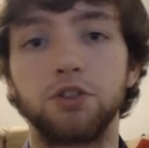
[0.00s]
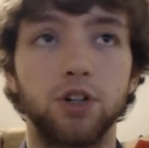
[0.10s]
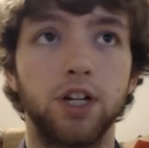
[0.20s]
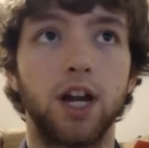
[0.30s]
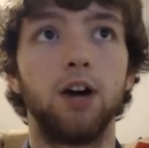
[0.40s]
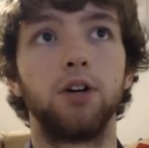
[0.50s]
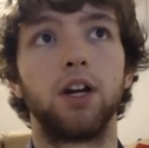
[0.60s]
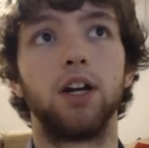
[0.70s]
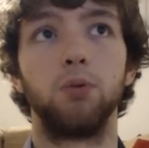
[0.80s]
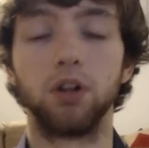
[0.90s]
illustrate
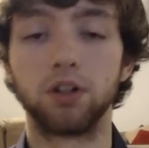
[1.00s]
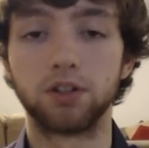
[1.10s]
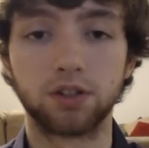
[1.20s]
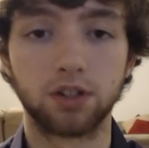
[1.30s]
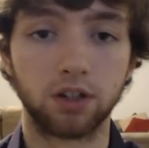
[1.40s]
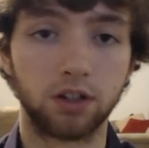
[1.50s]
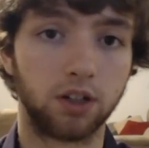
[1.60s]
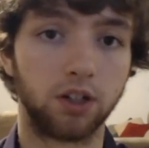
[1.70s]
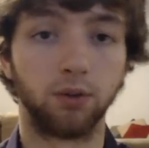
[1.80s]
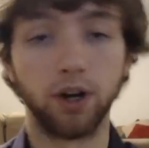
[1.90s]
how it kind of works,
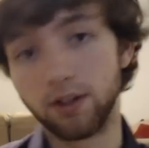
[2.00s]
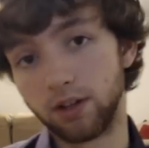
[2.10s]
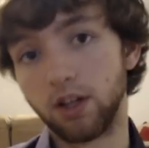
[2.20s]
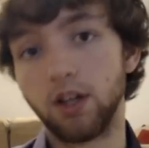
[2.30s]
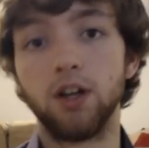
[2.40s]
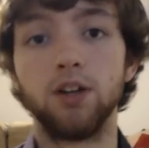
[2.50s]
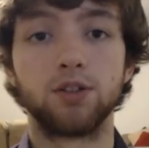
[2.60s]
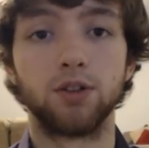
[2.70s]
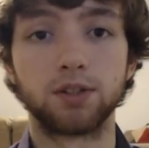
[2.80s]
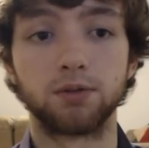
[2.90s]
right?
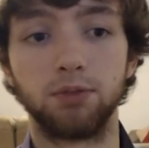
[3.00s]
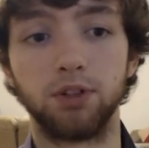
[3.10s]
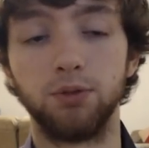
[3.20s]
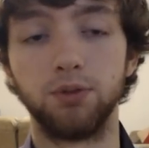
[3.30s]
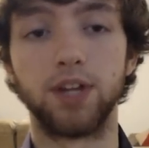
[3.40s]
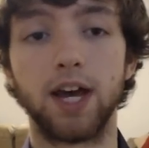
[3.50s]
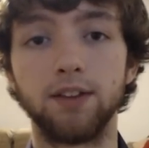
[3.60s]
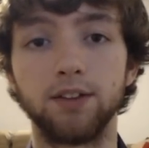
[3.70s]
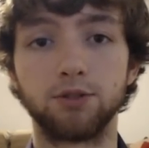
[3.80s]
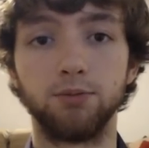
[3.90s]
So that's what I'm going to do with
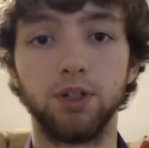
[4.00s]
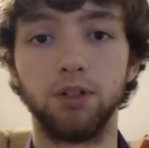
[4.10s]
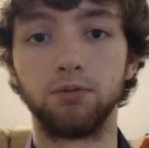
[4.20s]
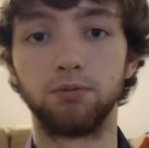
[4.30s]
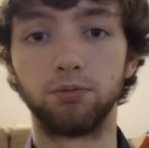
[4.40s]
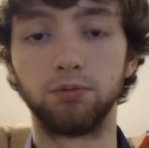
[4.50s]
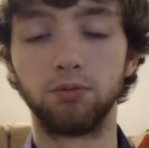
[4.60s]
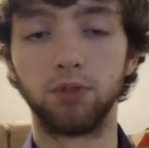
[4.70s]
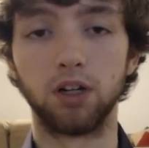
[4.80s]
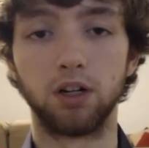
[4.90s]
that. This should be
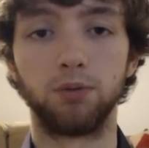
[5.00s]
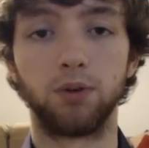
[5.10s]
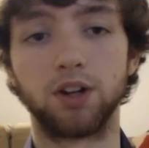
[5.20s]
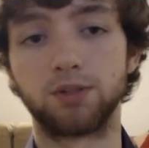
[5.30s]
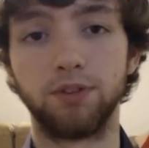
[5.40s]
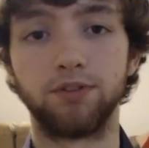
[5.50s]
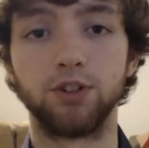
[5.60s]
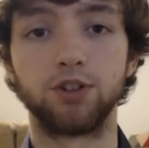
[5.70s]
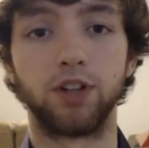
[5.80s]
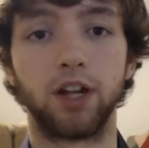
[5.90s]
Uh, I should be
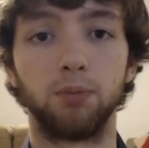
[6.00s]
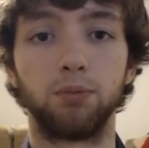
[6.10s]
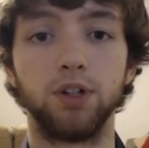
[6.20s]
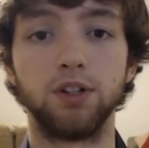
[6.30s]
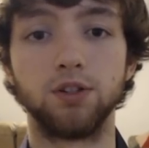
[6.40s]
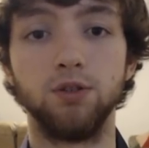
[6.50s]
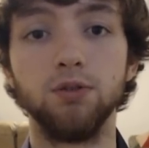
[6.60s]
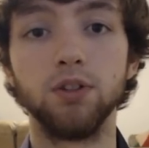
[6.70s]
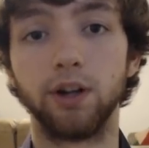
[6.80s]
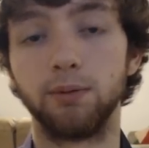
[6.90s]
finishing that up pretty
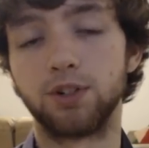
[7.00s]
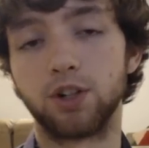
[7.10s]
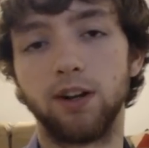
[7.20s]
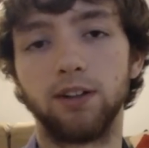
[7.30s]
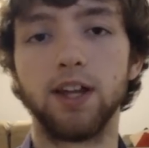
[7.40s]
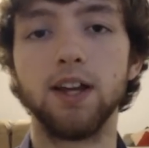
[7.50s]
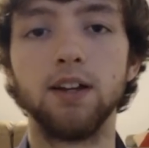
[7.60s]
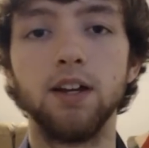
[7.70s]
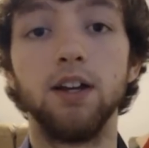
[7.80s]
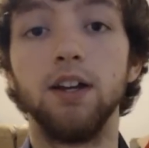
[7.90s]
soon, and I'll be sharing
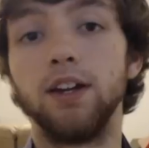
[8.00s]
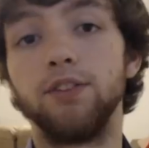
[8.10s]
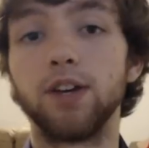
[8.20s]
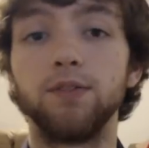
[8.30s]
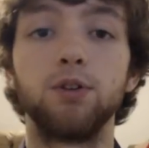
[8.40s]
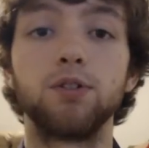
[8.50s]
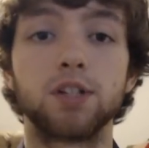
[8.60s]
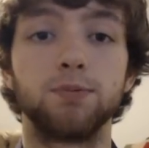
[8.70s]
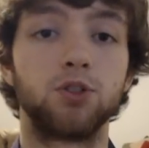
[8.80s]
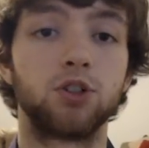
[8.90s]
that. And if you haven't
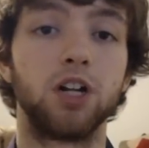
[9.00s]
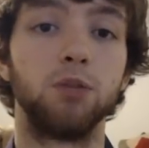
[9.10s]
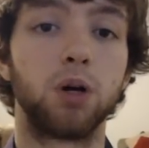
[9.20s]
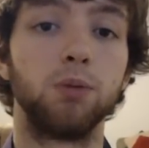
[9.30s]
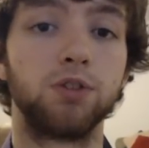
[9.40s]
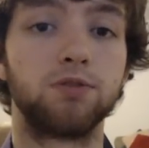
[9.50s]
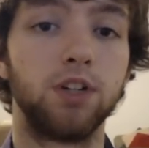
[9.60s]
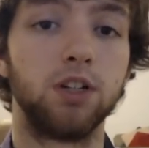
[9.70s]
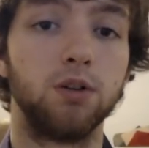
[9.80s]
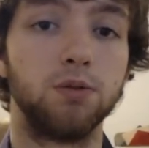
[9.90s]
noticed, I've been trying to publish
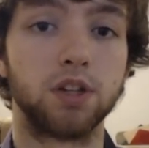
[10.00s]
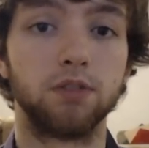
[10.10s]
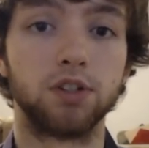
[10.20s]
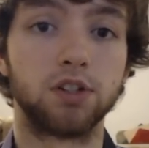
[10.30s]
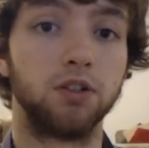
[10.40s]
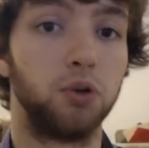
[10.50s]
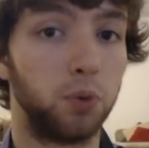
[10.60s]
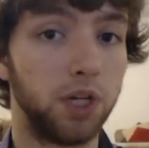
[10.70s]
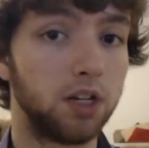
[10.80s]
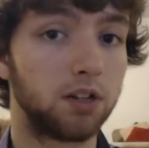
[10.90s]
videos every
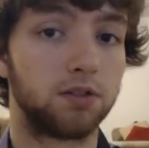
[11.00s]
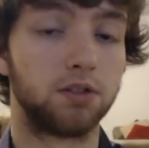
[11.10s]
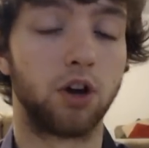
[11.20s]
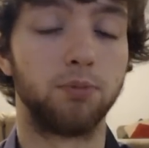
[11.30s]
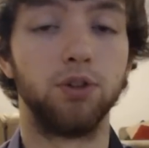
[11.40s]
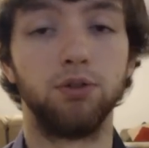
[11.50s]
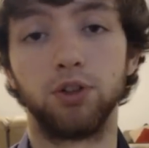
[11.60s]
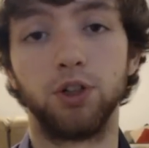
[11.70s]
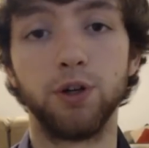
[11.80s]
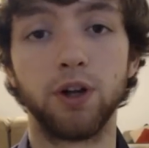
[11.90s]
single week, so I've been
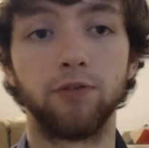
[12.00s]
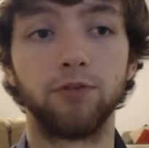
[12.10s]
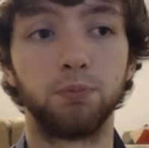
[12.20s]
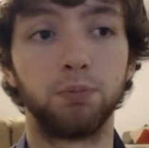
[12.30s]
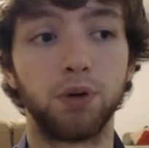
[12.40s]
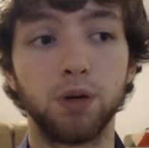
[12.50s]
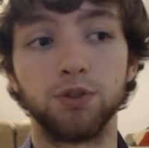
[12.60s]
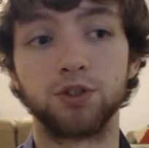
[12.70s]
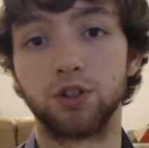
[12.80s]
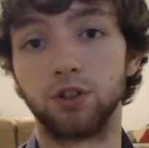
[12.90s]
doing good. I've
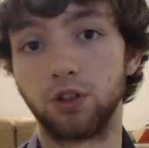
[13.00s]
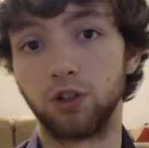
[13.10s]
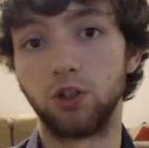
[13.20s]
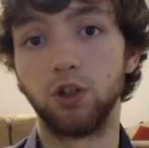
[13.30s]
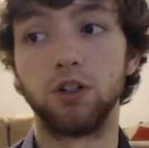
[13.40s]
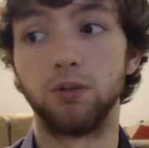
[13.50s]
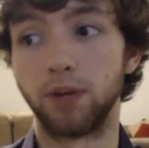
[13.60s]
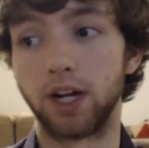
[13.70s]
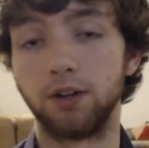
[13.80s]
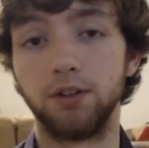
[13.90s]
published a good
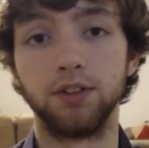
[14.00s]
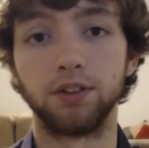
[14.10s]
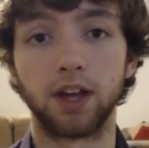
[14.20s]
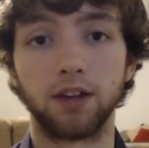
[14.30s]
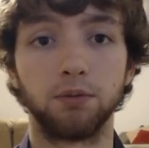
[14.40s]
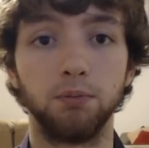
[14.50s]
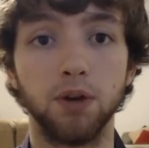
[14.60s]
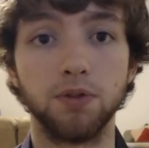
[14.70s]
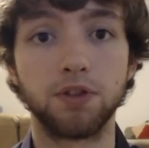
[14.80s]
amount in this last